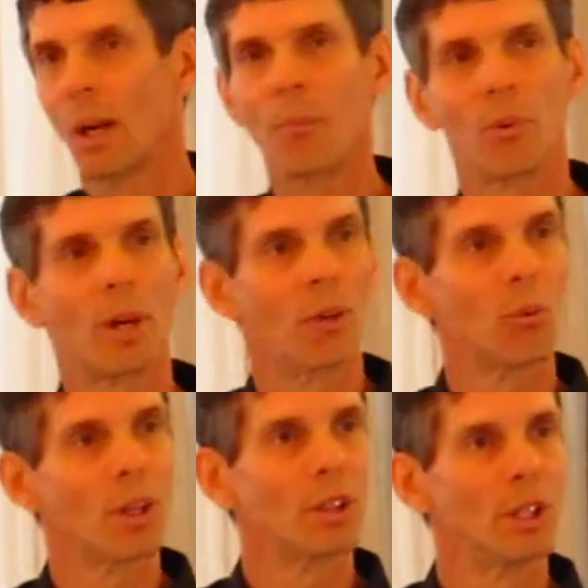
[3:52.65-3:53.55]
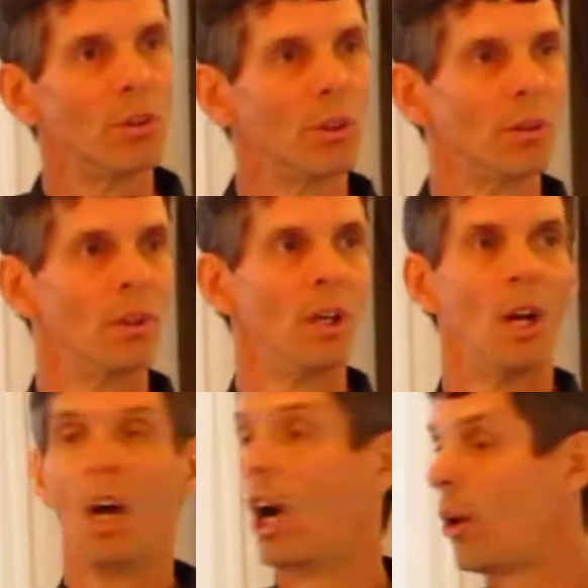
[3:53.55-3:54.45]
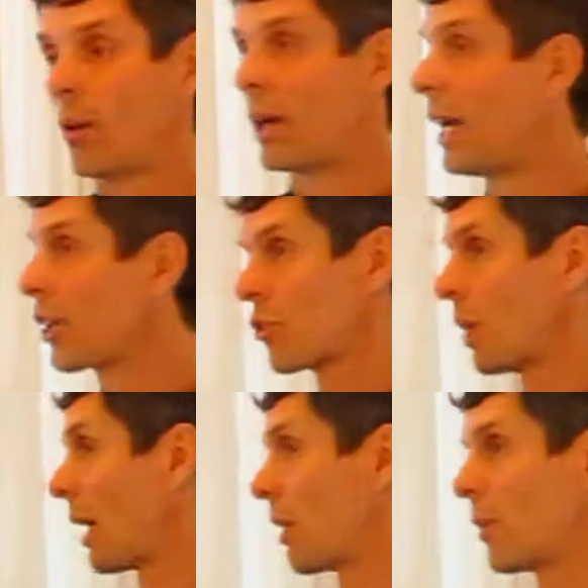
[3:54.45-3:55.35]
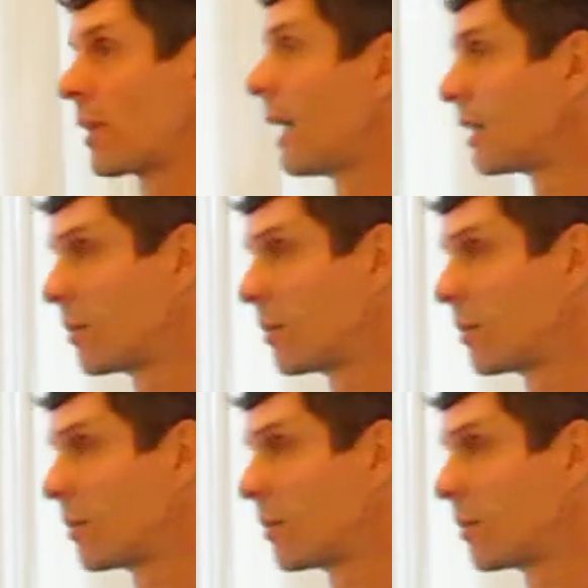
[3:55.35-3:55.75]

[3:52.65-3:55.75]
operator, what is he doing? Oh, uh, extra hour, already thanked